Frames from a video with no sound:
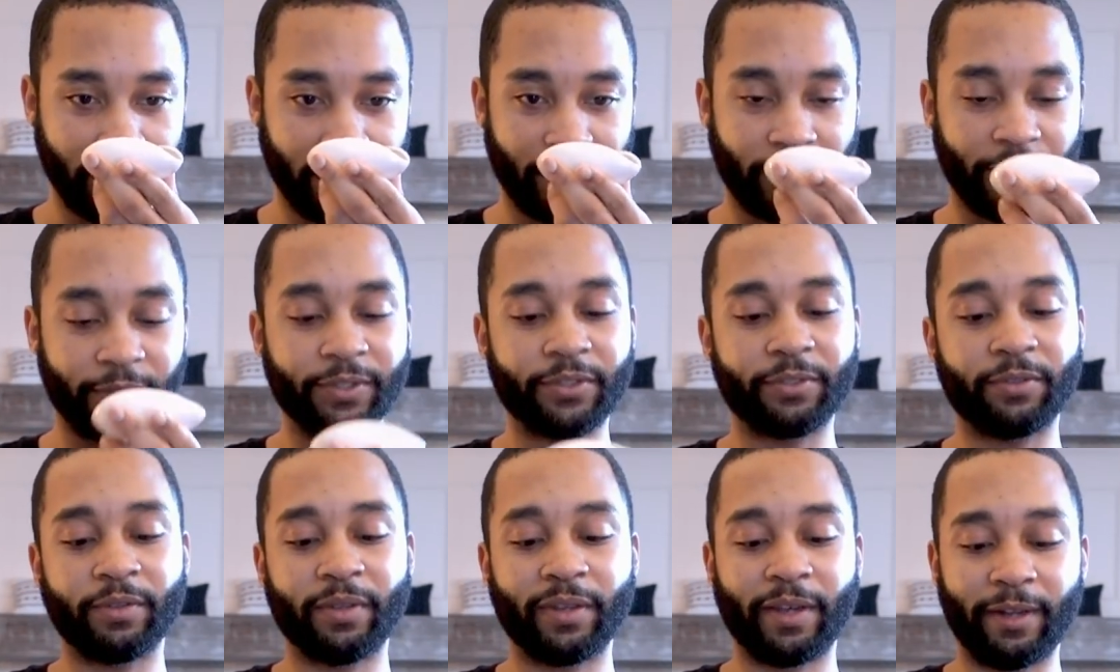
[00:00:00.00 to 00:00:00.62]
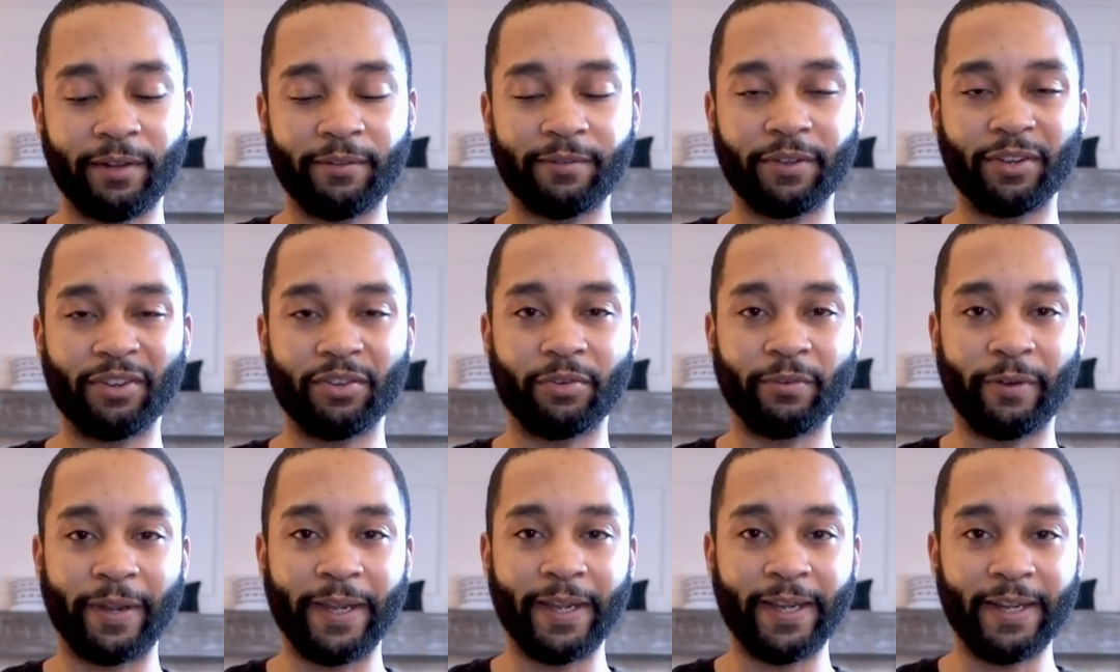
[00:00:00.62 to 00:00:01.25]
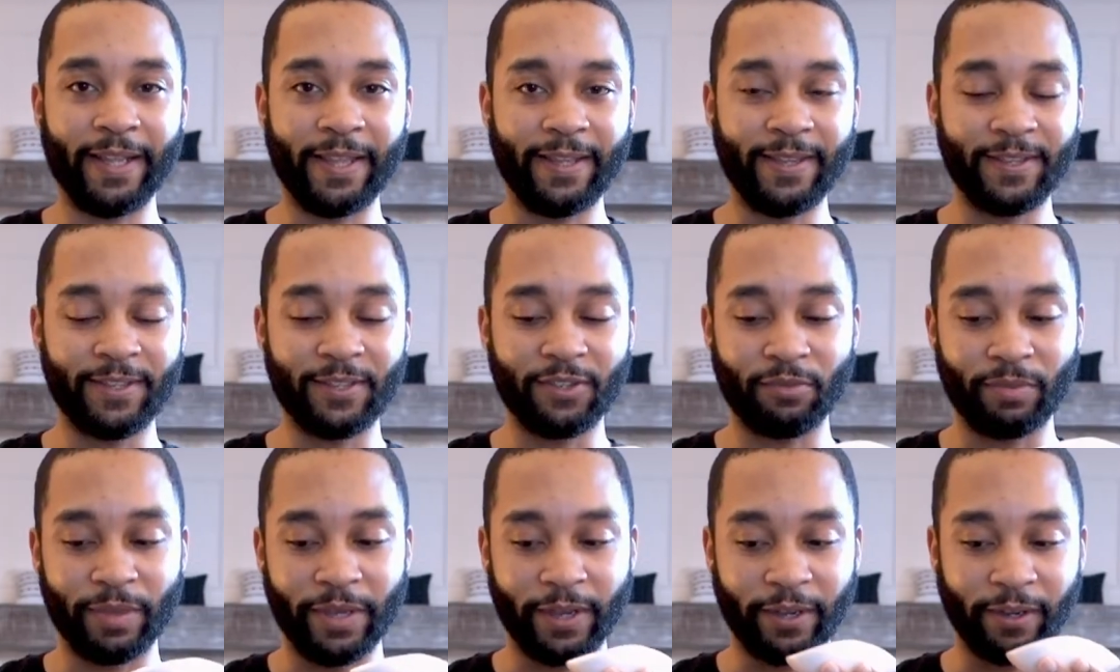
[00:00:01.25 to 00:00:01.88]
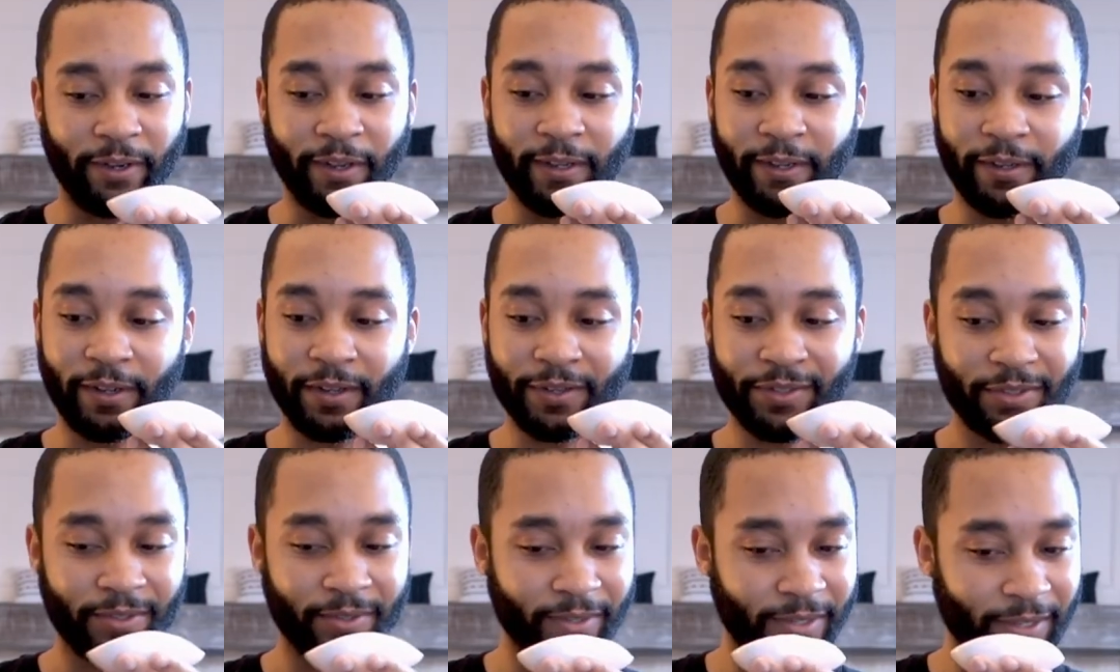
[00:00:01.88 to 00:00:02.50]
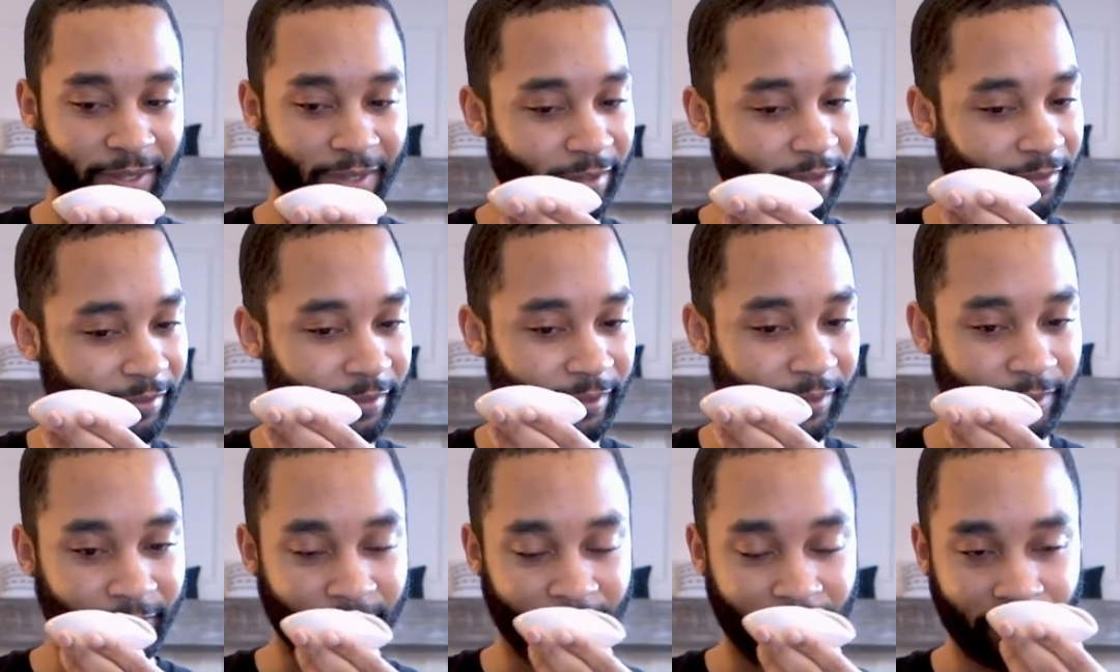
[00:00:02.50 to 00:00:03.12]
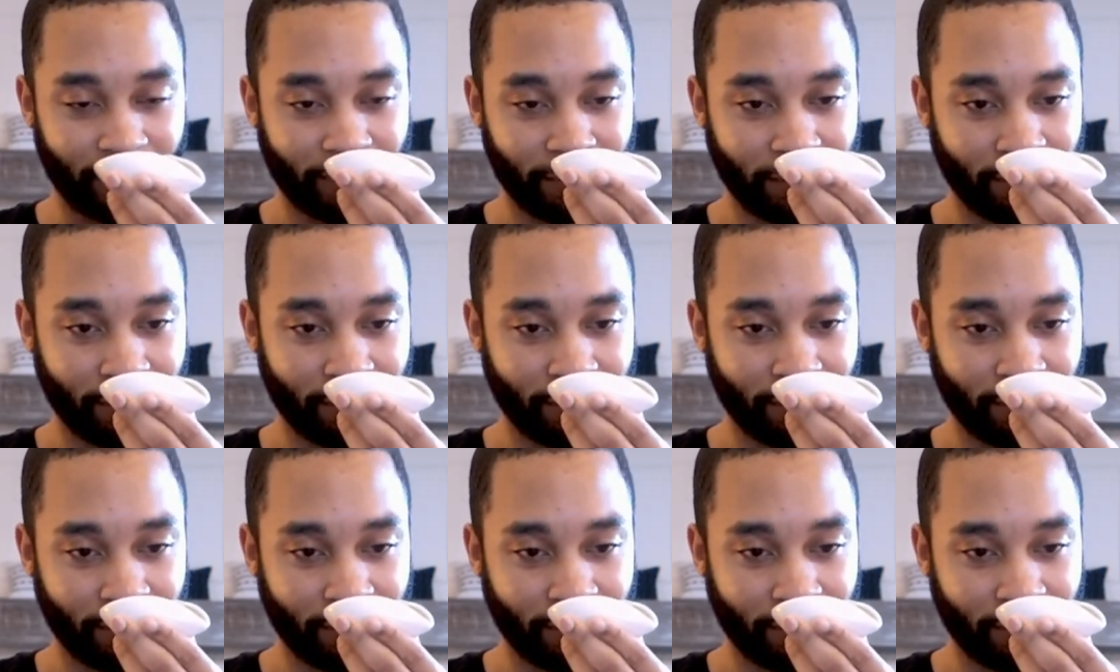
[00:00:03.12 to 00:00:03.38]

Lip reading: also kind of a grainy smell, and also kind of a